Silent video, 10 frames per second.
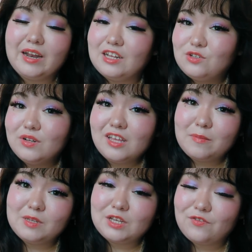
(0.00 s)
but it's really a
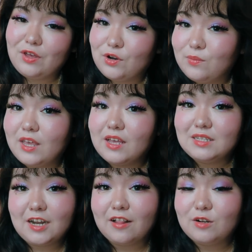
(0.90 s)
music favorite
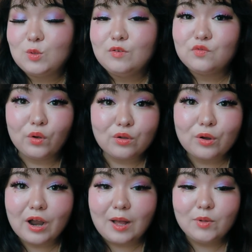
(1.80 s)
because Taylor Swift's
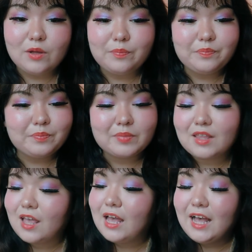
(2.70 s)
folklore album
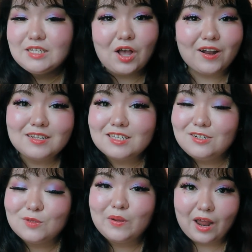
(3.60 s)
has honestly
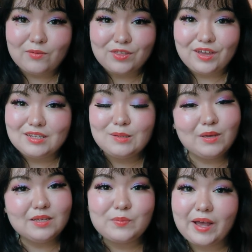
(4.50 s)
just been everything to
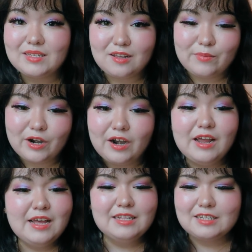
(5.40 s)
me this past summer.
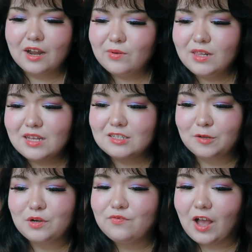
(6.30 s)
It's not really a
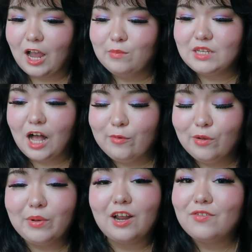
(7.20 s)
summer vibes
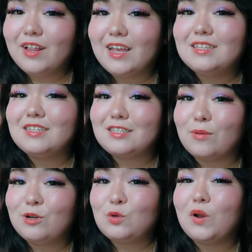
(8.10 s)
album, but I feel like it's a
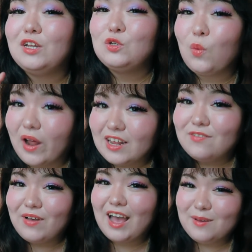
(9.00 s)
summer
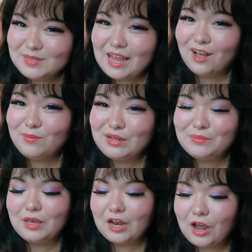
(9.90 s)
2020 vibes
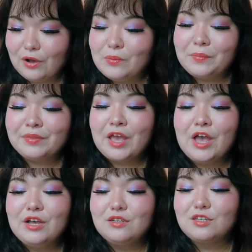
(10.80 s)
album, you know?
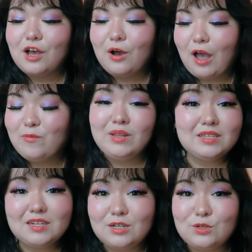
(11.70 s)
So I've been
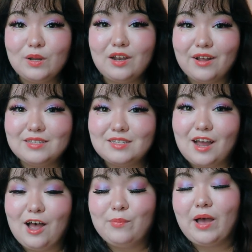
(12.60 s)
listening to it
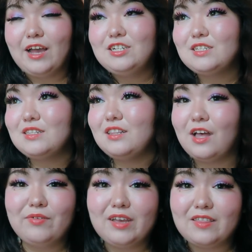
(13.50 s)
nonstop. I just
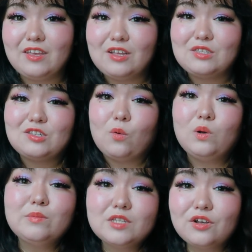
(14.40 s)
love it. I think it's so
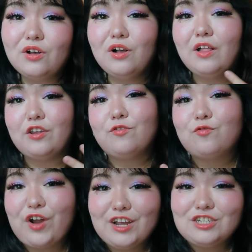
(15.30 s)
whimsical and
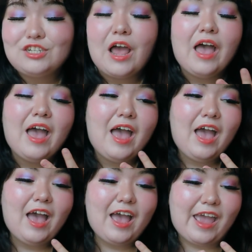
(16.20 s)
fresh.
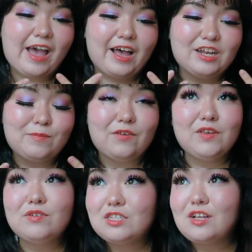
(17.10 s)
And my
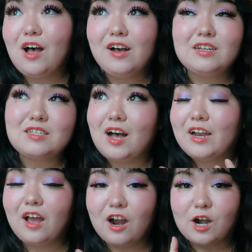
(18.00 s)
favorite songs
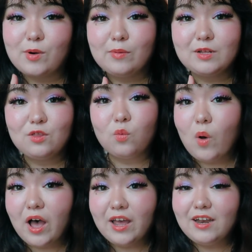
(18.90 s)
on it are probably The
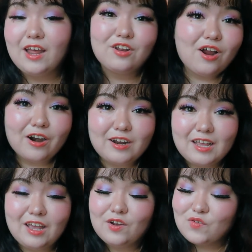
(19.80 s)
One and
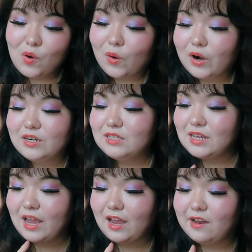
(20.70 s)
Cardigan, of course,
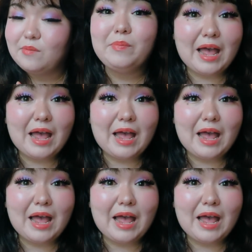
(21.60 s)
and